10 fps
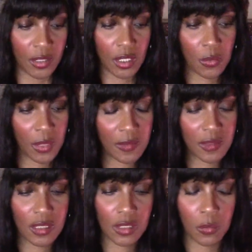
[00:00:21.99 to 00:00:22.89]
Hi
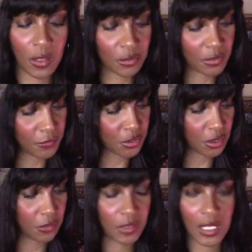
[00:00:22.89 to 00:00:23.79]
Aquarius, welcome
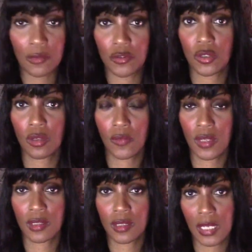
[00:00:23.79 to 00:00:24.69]
to Carol's
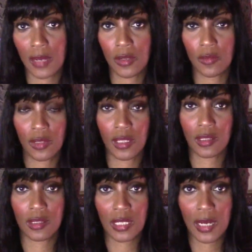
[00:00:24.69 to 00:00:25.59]
Universe Tarot
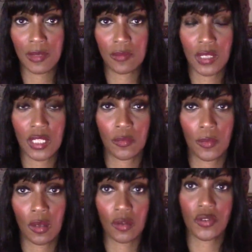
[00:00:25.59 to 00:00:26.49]
Readings, Tarot Readings from
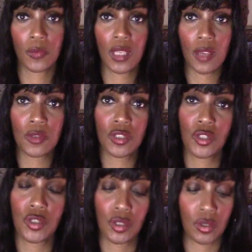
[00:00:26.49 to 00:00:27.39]
the Heart. So we're going
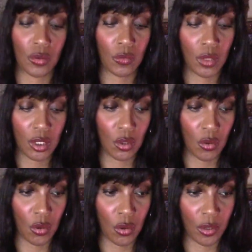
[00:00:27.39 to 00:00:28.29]
to do
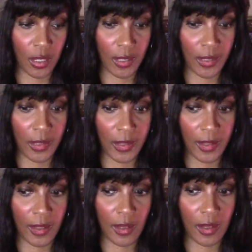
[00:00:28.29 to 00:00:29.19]
your
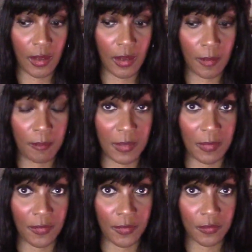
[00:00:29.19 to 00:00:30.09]
uh,
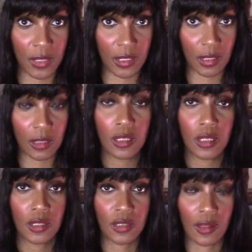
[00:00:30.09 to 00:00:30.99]
mid-month reading.
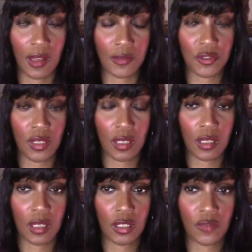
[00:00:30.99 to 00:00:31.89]
So that's
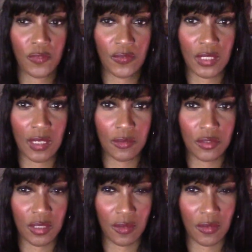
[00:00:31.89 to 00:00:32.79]
uh,
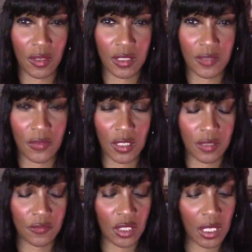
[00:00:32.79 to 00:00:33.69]
15th to the
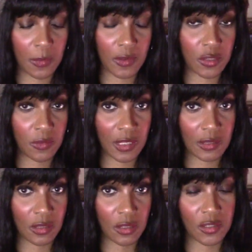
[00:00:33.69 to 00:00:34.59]
31st of January
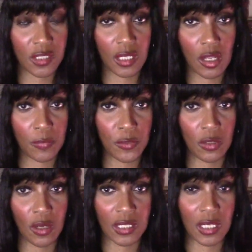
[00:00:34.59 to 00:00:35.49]
2019. Hope you
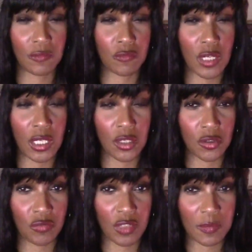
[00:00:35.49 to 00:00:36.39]
guys had a really
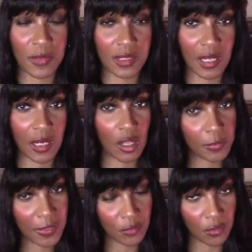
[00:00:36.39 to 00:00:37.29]
good Christmas and I
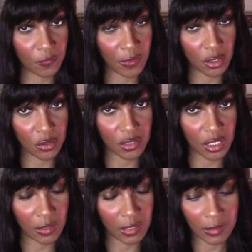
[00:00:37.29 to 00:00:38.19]
hope you're having a very good
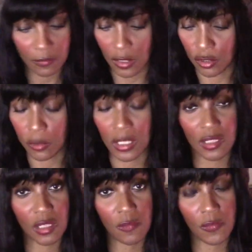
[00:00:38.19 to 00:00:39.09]
year, uh, new
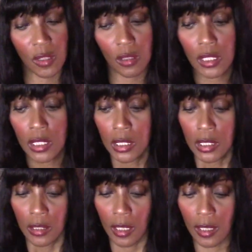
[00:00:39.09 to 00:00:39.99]
year so far.
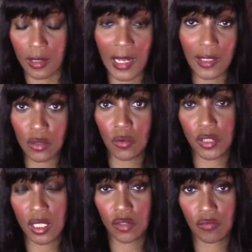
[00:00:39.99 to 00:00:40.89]
Uh, next door
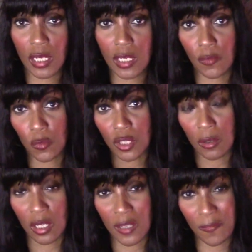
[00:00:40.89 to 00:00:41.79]
to this reading, you've
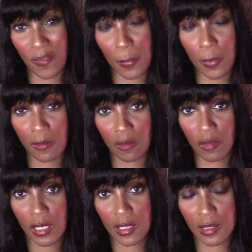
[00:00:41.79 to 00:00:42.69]
also got your February
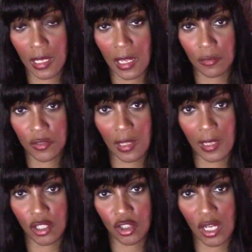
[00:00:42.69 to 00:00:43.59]
readings out. So
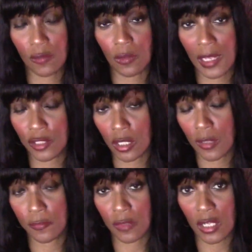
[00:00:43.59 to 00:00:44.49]
that's your general and your
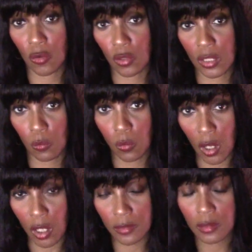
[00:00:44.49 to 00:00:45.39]
love reading all in
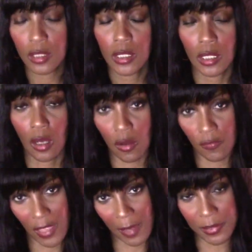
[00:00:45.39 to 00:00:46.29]
one
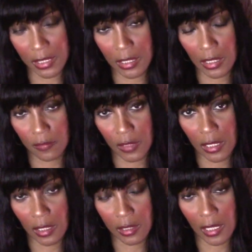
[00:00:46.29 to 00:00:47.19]
on that particular
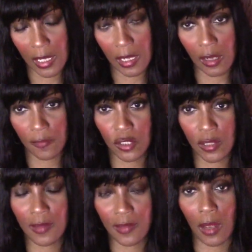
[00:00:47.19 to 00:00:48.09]
reading, okay? And I've
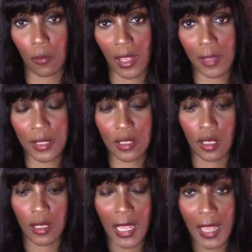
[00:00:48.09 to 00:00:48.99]
done it that way because
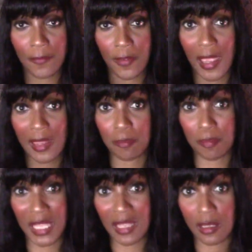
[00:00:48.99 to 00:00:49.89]
I have a
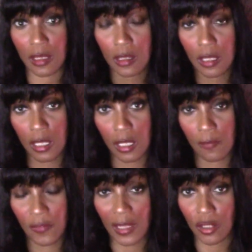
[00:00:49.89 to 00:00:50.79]
big
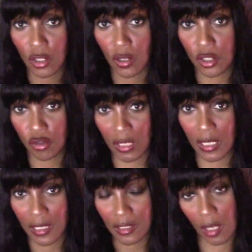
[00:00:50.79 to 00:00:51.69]
uh, Valentine's
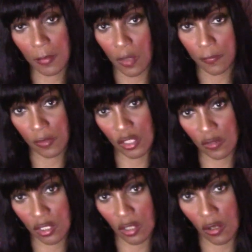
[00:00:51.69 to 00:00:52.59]
reading that's coming up for each
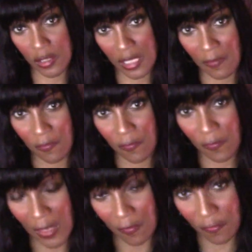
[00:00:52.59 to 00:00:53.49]
of the signs in,
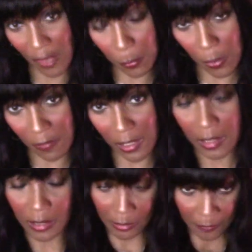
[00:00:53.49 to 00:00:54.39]
in February.